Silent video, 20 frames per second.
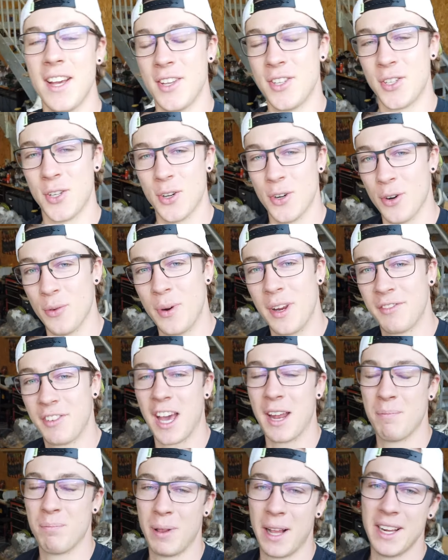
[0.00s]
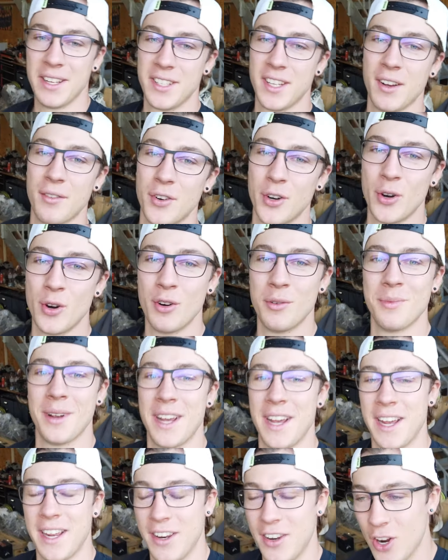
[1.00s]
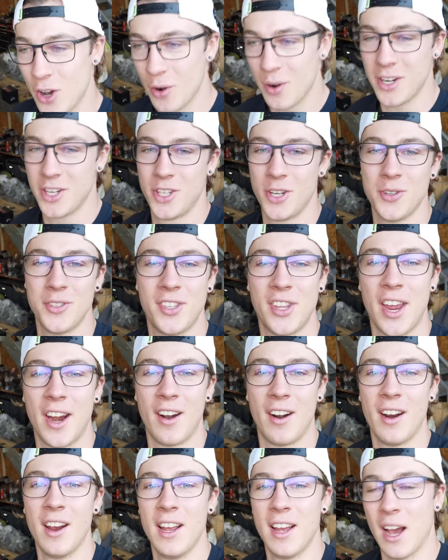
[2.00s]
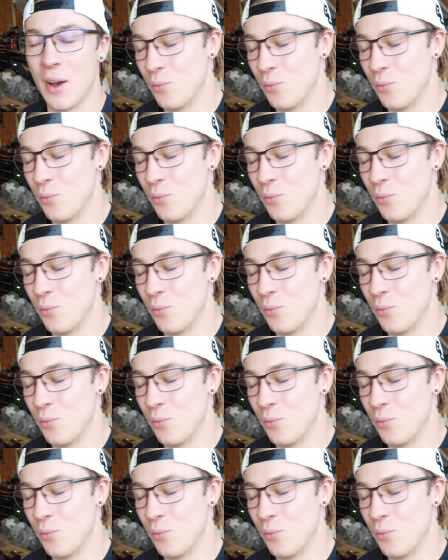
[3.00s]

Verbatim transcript: So we've got plenty of room and no issues there.